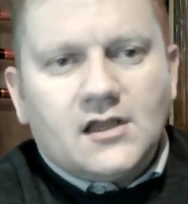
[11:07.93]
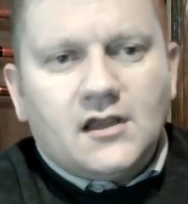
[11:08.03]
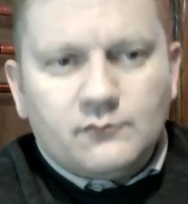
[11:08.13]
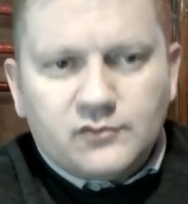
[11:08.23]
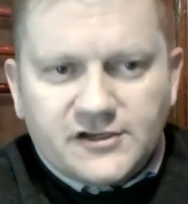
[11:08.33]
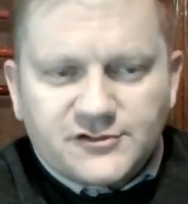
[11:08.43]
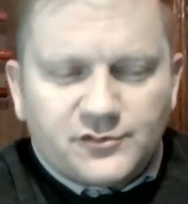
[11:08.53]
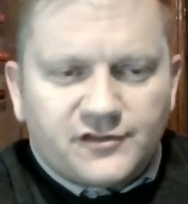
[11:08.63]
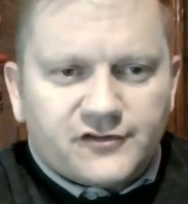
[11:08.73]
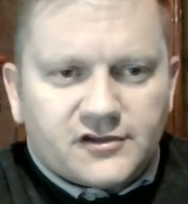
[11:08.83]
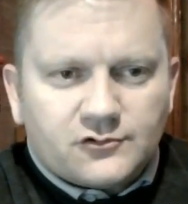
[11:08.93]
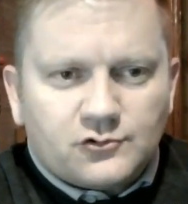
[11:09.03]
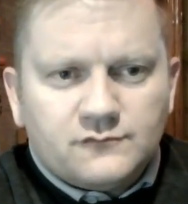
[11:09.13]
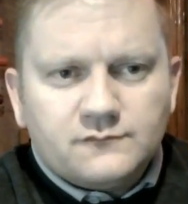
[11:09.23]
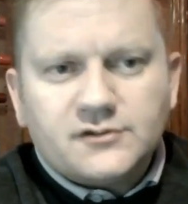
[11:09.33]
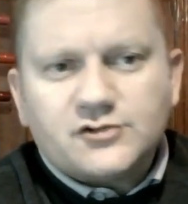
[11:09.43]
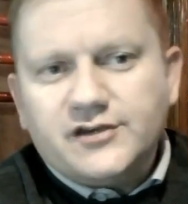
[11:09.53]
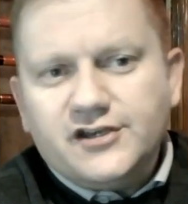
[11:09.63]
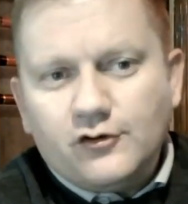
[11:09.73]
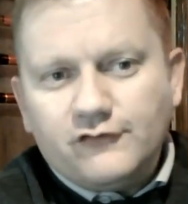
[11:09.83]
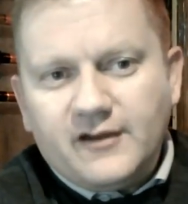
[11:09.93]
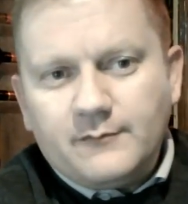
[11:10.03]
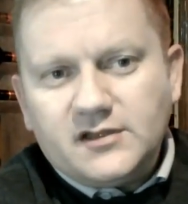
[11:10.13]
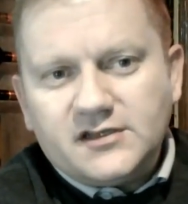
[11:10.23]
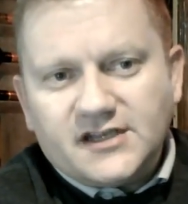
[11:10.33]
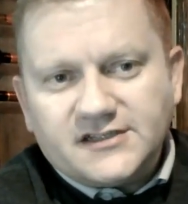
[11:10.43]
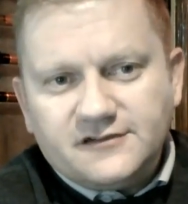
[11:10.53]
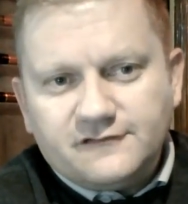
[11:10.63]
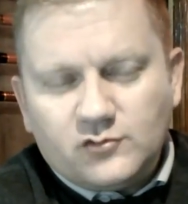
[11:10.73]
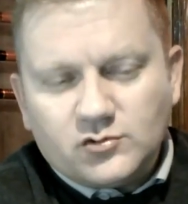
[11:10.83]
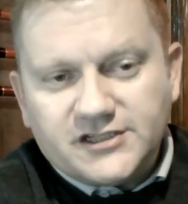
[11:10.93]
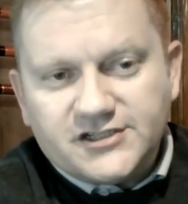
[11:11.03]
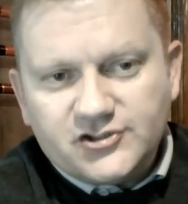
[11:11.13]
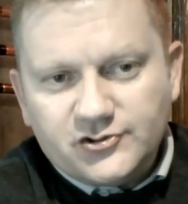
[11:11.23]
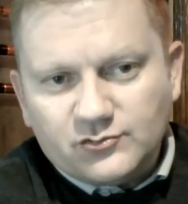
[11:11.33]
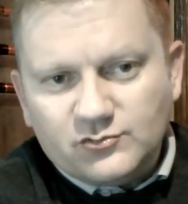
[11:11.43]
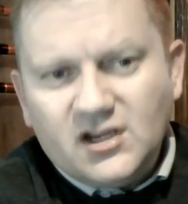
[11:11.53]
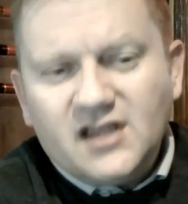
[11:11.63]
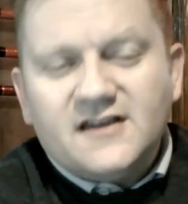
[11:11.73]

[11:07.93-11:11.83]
Impressed with the vehicle, between November 1942